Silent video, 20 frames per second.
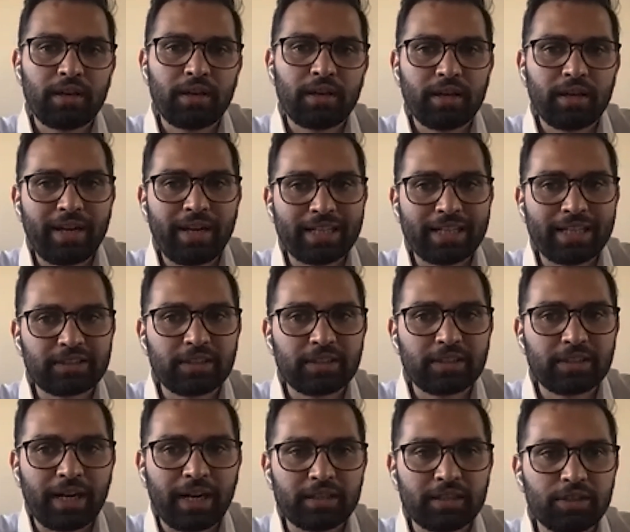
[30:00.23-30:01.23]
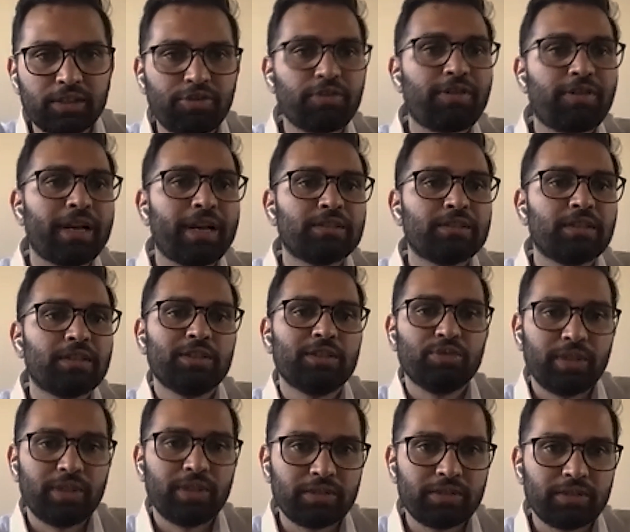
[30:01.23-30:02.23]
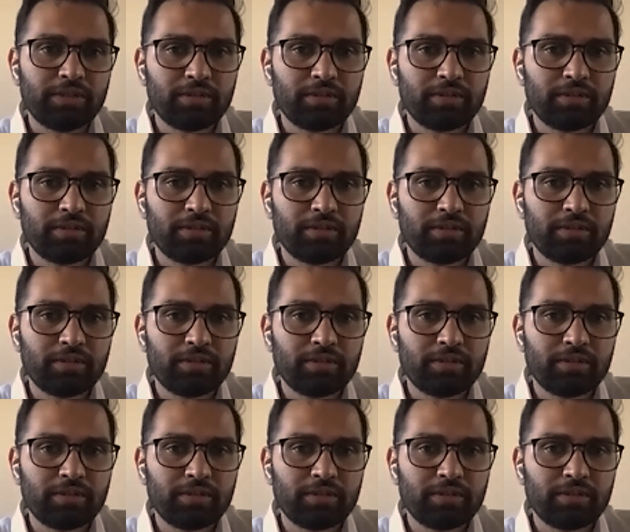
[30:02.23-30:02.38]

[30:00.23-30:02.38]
national strategy for financial education,